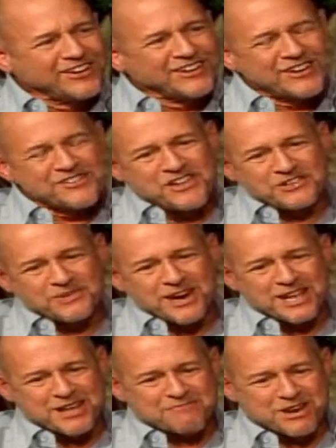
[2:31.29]
That's what
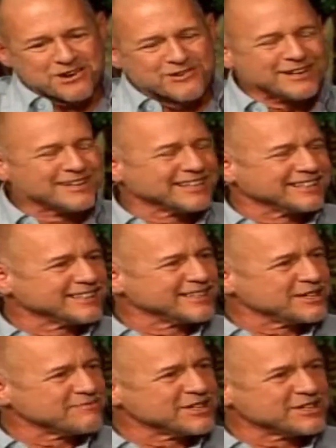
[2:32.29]
I kept hearing in
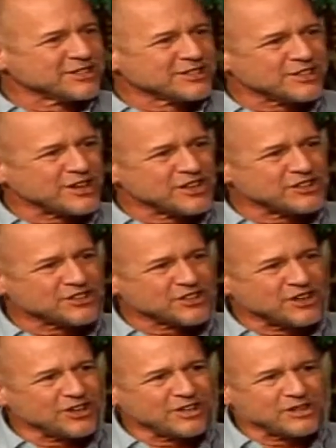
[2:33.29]
the images that I
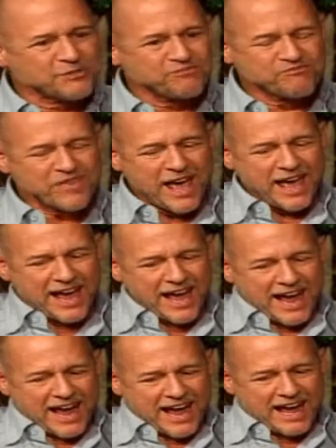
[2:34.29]
saw.
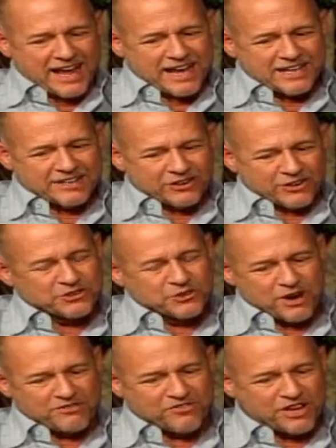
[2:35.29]
And also
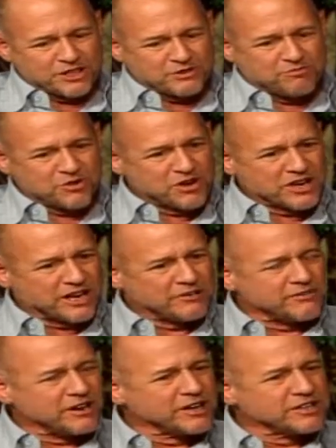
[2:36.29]
on Facebook,
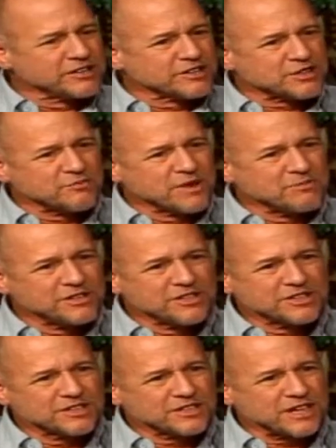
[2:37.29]
I'd run into some
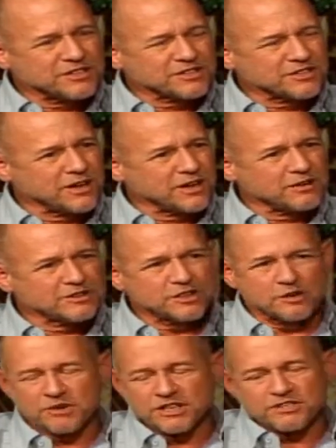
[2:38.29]
images I saw on
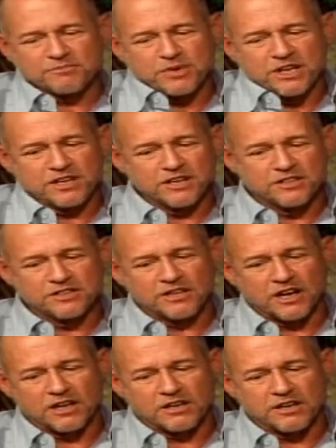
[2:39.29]
somebody's page
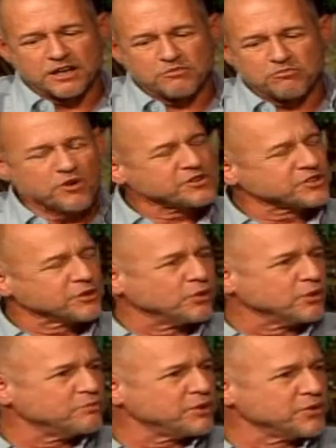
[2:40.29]
on Portugal,
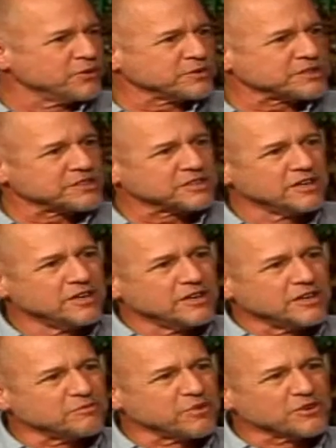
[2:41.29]
the boats
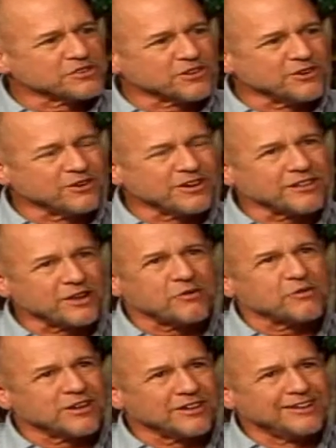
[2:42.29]
of Portugal. And I thought,
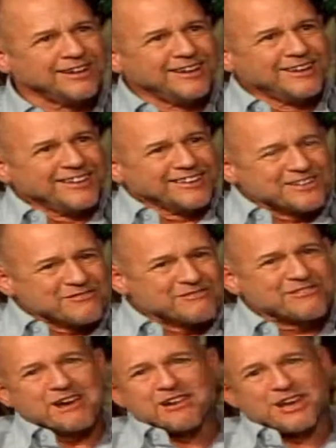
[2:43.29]
well,
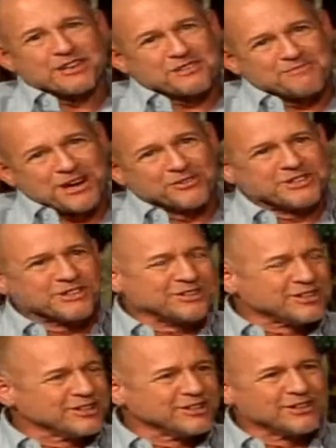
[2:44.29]
we've got lots of
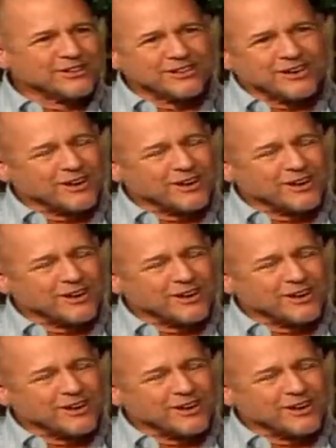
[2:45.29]
mountains here and